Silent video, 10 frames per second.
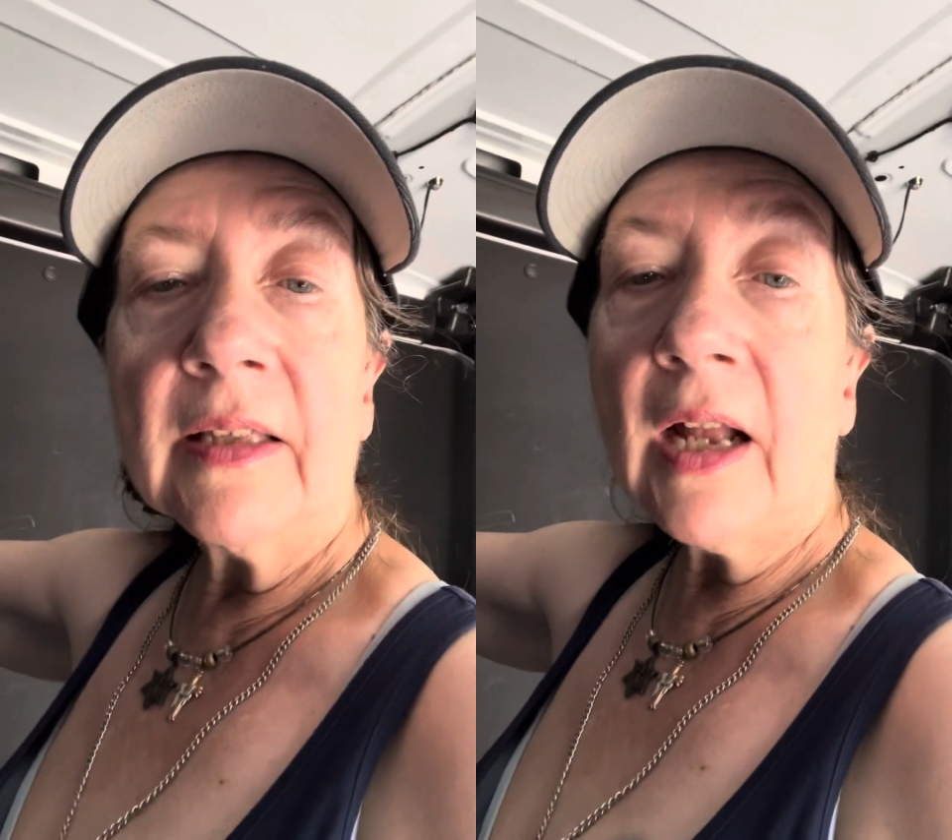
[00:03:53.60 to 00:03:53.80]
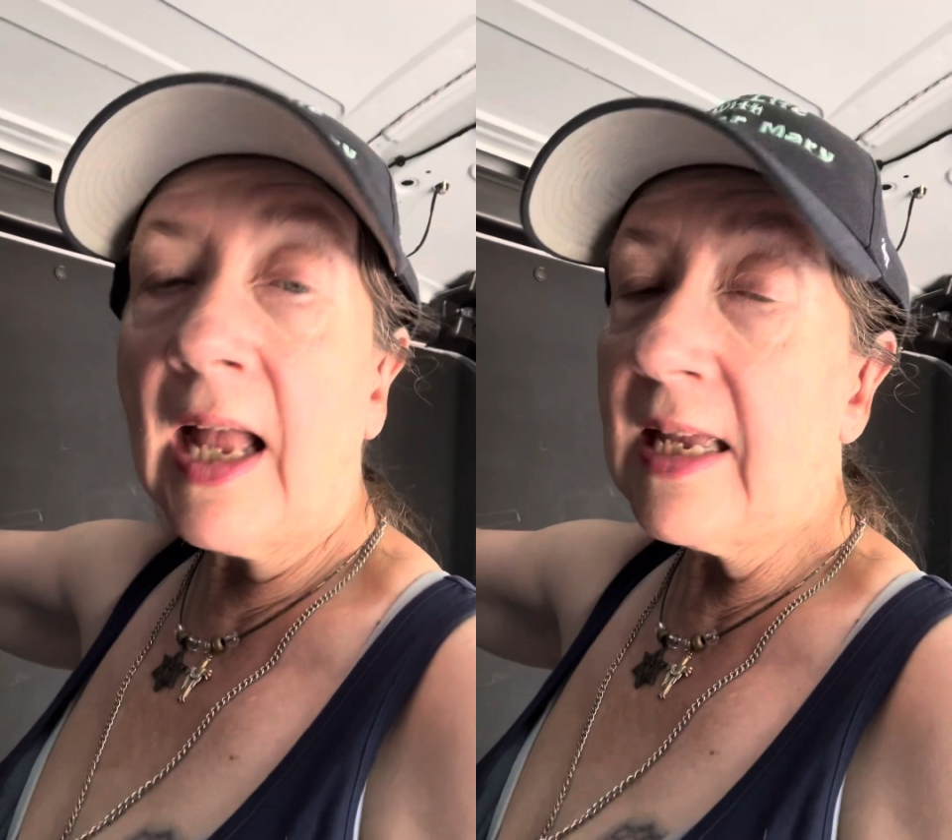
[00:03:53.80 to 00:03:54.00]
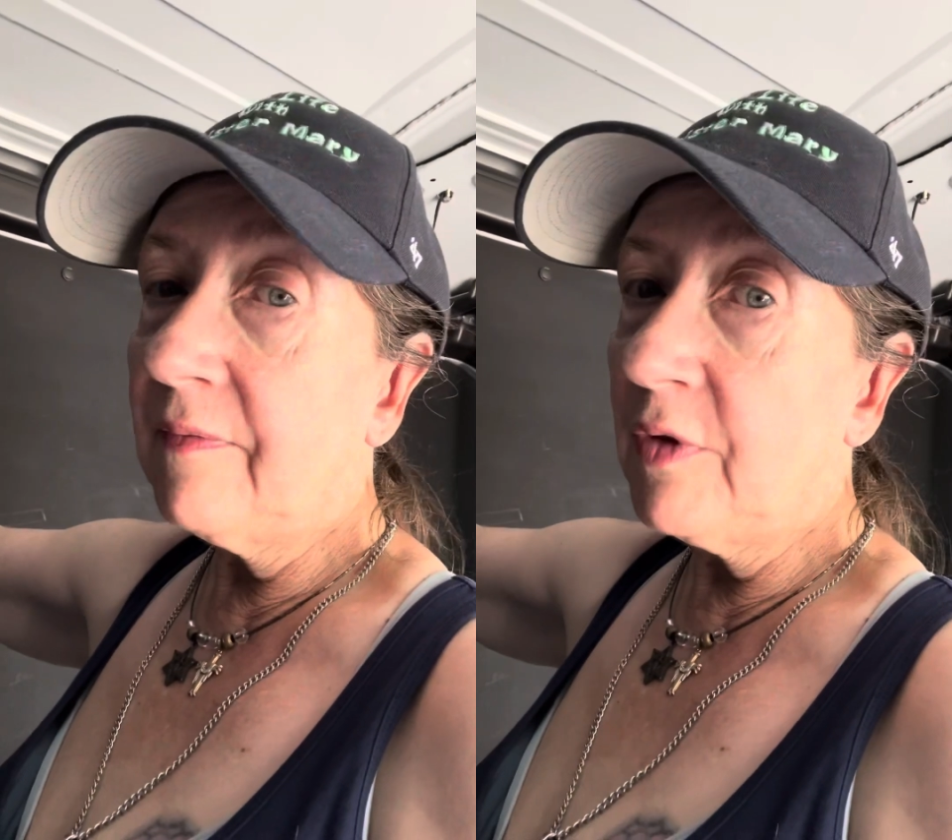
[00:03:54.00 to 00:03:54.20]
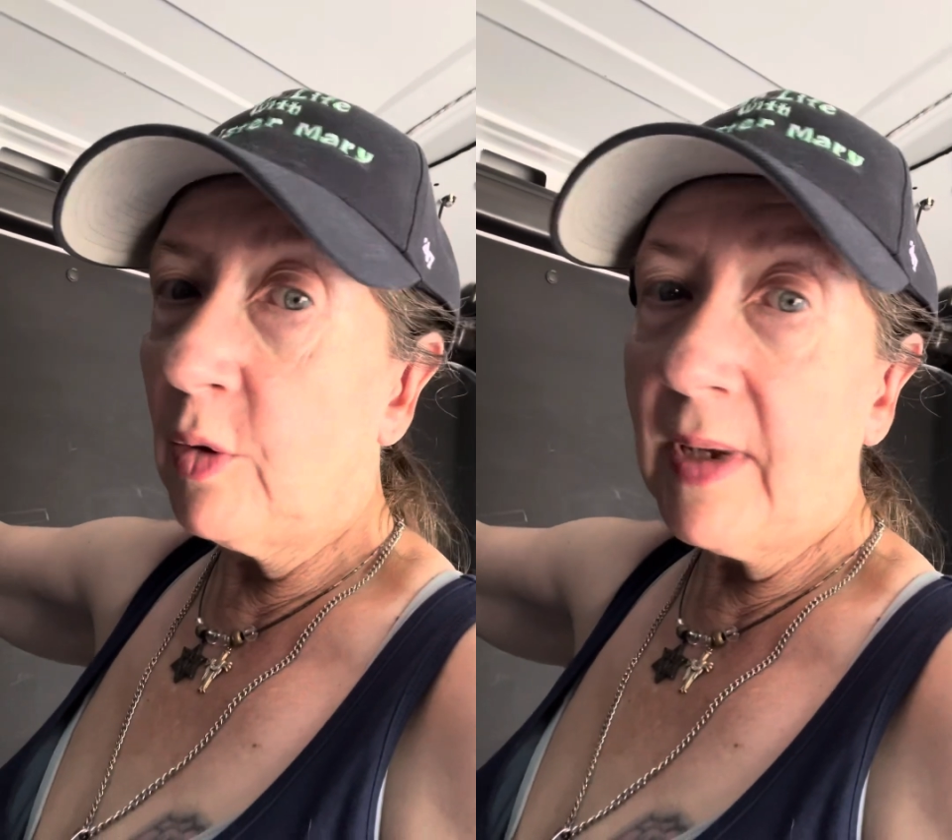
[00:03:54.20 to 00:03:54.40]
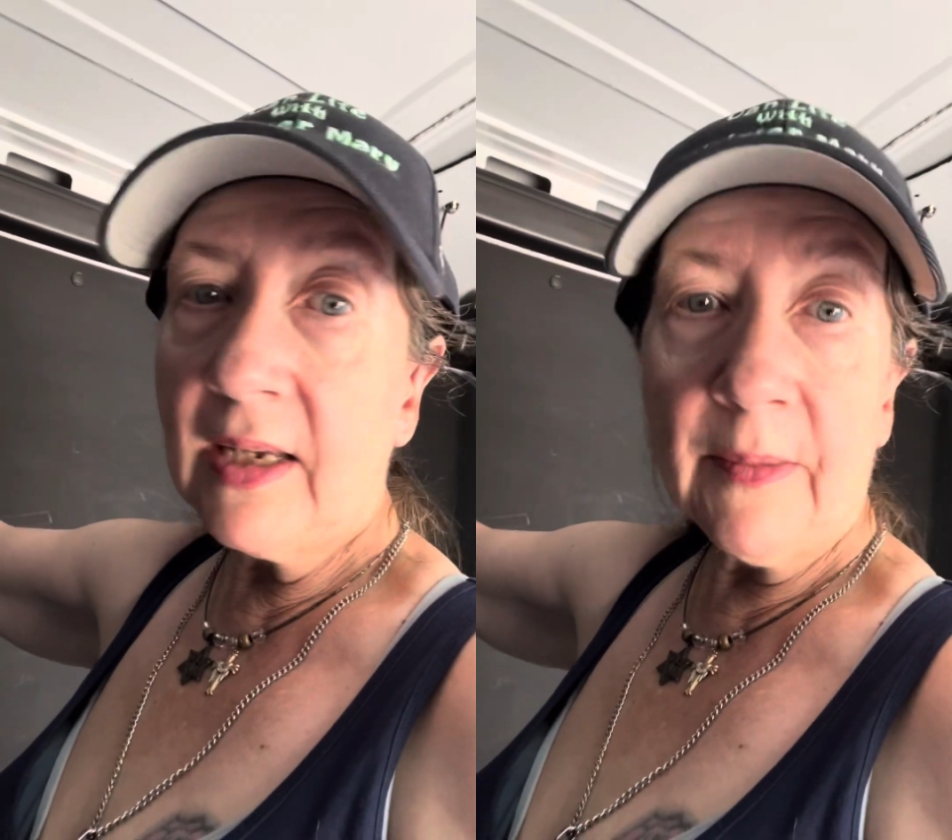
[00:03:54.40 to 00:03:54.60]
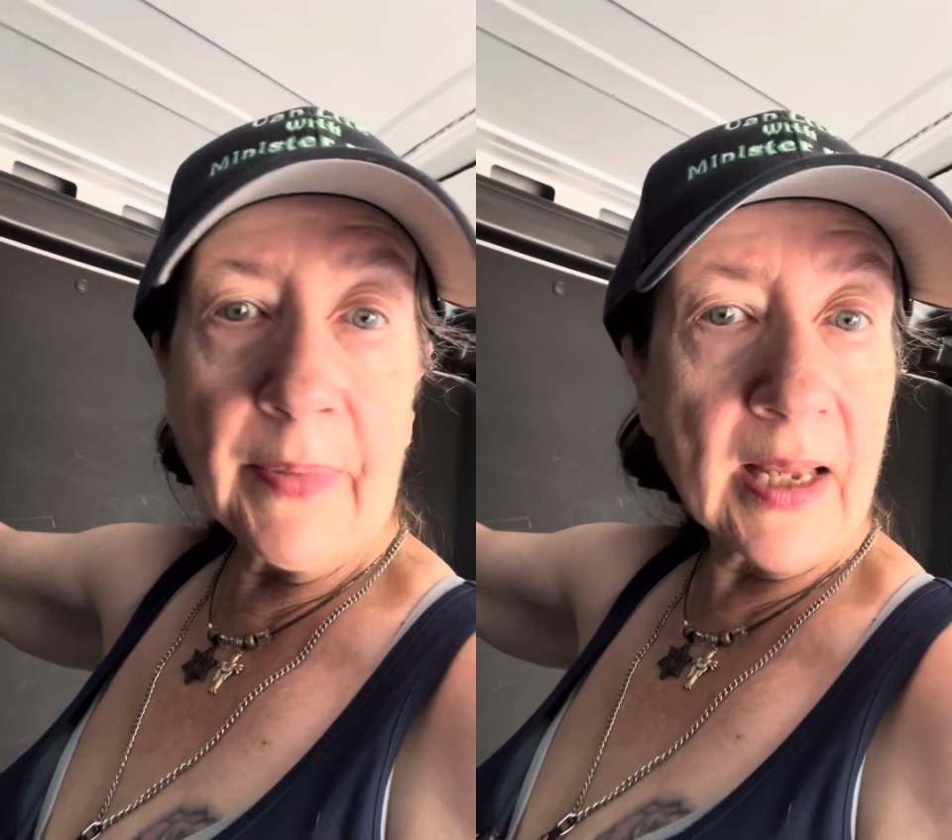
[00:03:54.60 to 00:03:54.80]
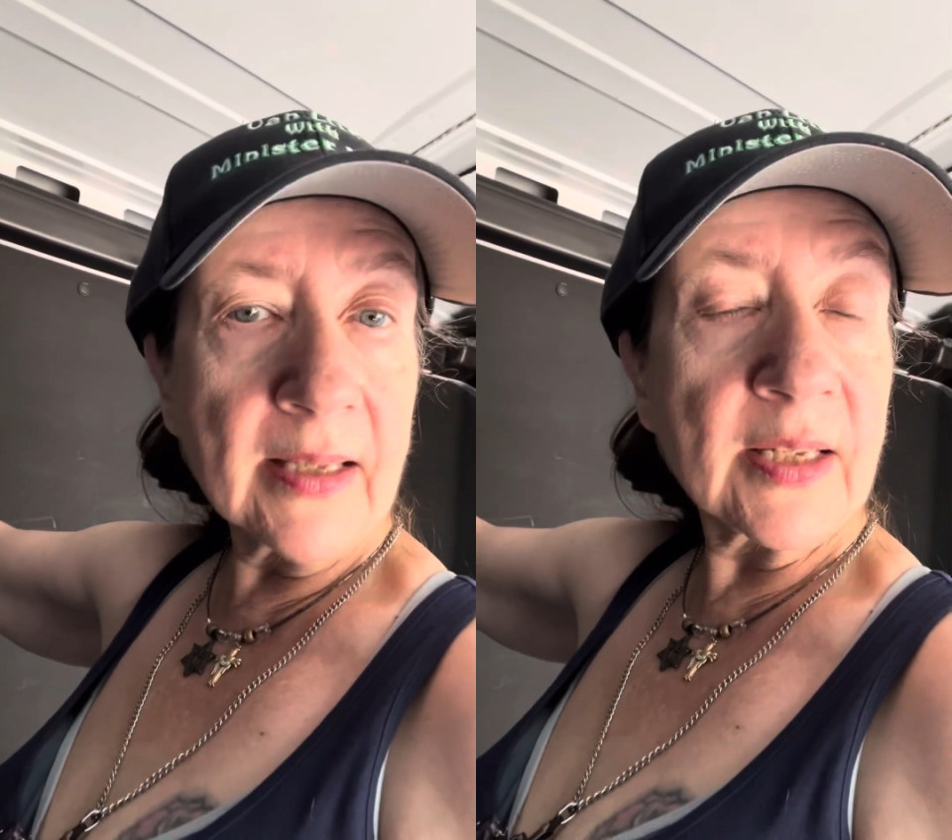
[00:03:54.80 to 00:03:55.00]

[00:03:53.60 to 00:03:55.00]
I have no makeup on,